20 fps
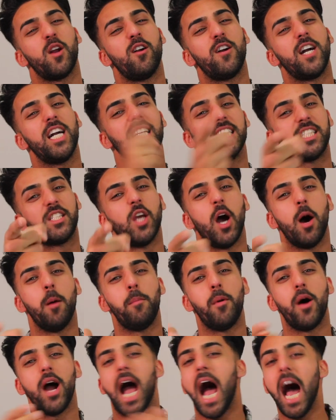everyone. It's
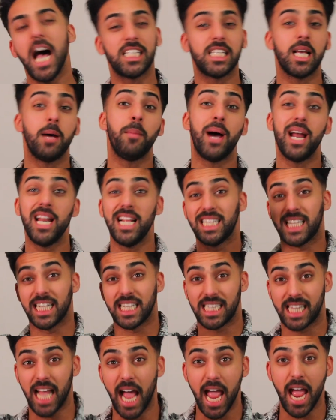your boy Assad Armani.
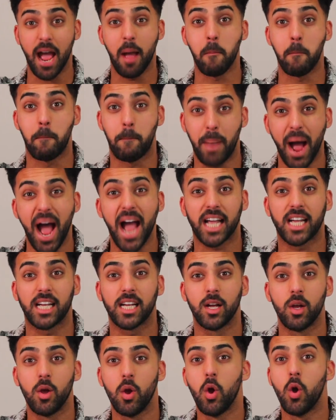Today I'm back
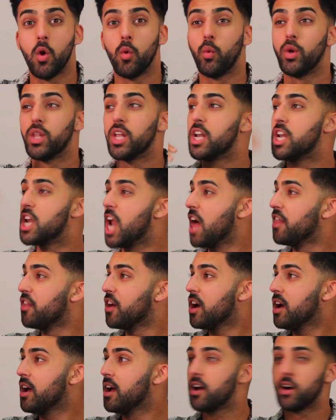with
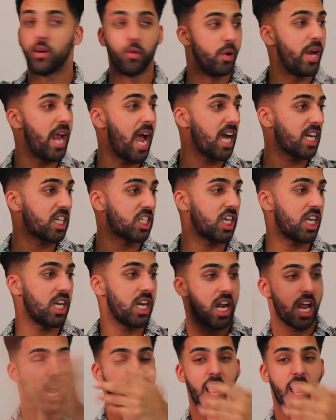another reaction